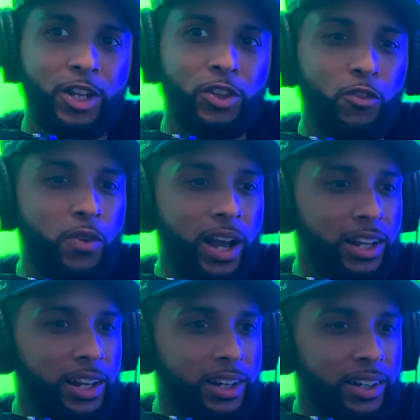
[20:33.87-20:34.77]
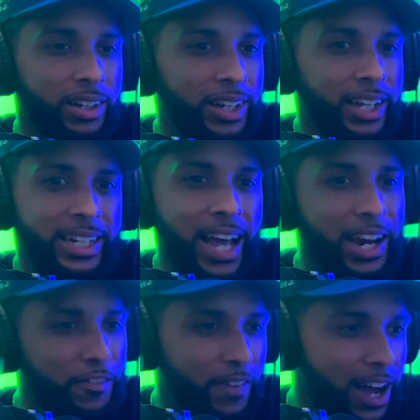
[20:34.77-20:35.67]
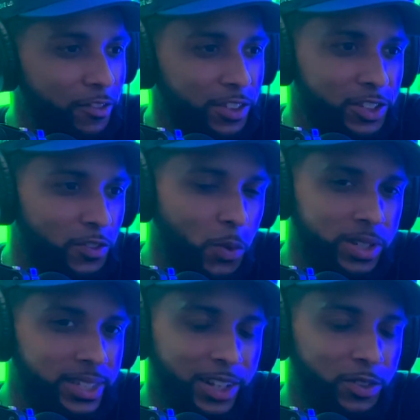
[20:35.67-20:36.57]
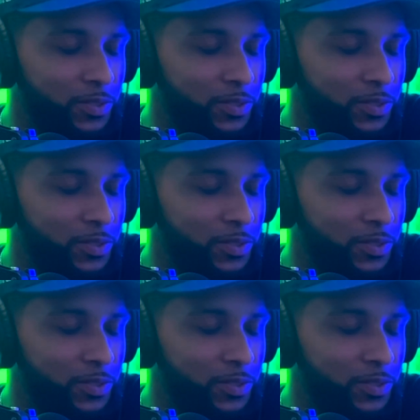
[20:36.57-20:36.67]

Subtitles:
the regular 9-to-5ers, the ones that